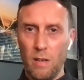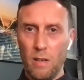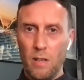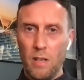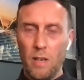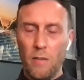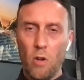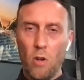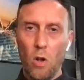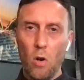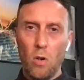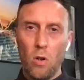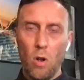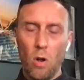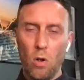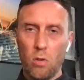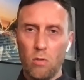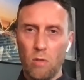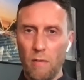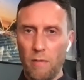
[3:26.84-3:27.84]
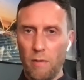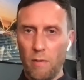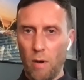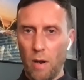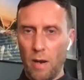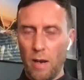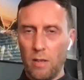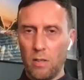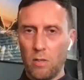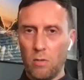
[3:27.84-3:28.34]
You've got to look at Old Trafford
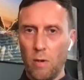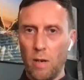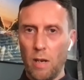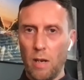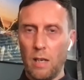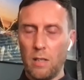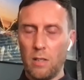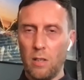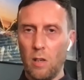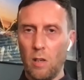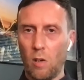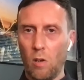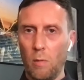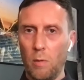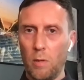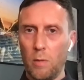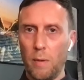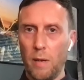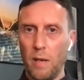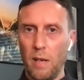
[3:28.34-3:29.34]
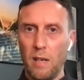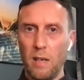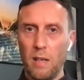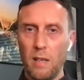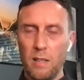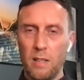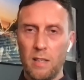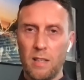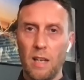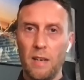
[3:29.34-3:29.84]
right now to realise that the club has been
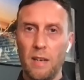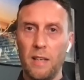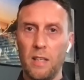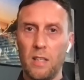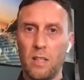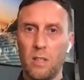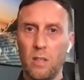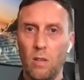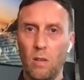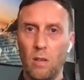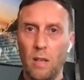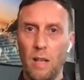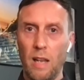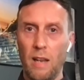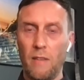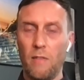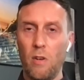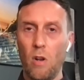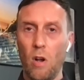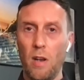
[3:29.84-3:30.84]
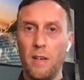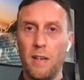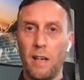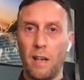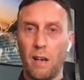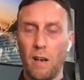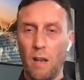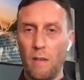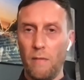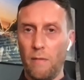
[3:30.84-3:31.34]
standing still, if not in
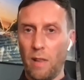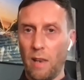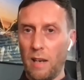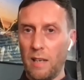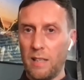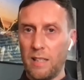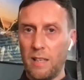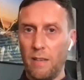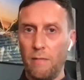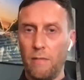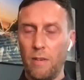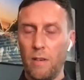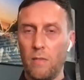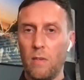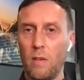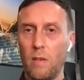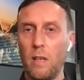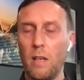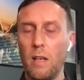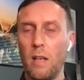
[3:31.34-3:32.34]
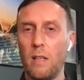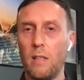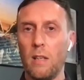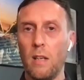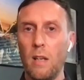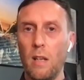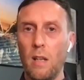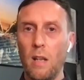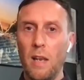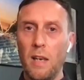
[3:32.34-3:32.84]
decline, for the last 10, 15 years.
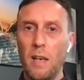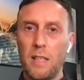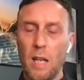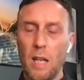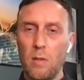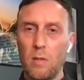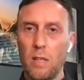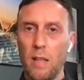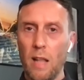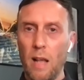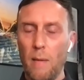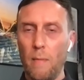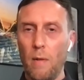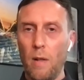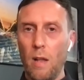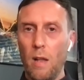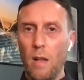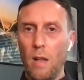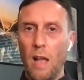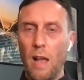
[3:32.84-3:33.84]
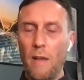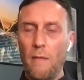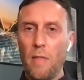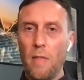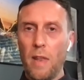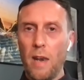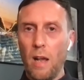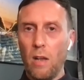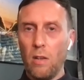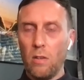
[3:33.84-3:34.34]
And it's down to them.
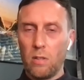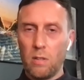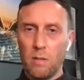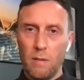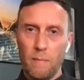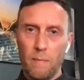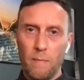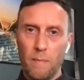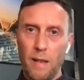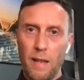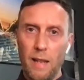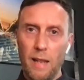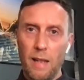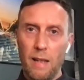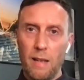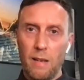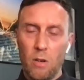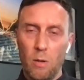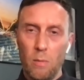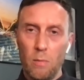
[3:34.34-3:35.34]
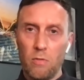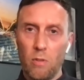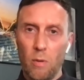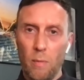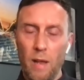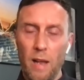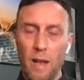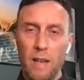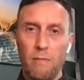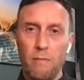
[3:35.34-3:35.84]
Everything else comes
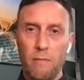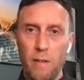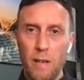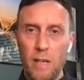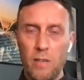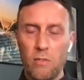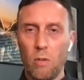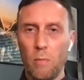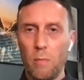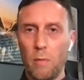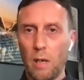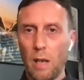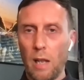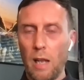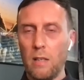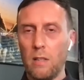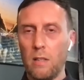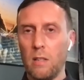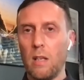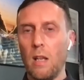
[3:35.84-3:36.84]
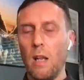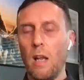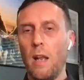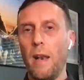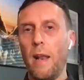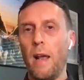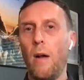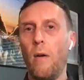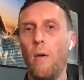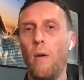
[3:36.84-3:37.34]
from that. It feeds from the Glazers.
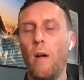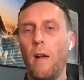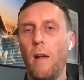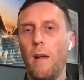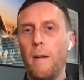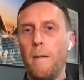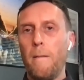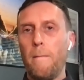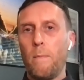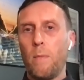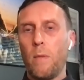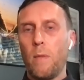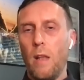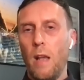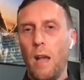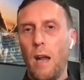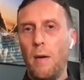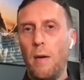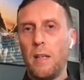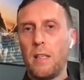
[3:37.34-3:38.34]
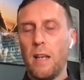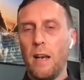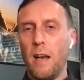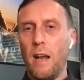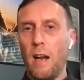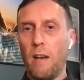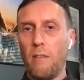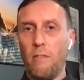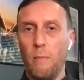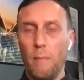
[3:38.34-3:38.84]
Now, Erik Ten
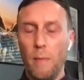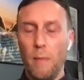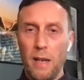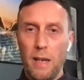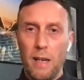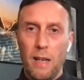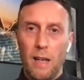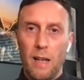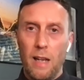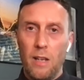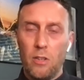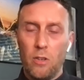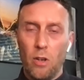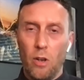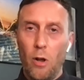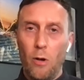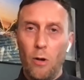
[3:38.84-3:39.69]
Hag, for me, has got no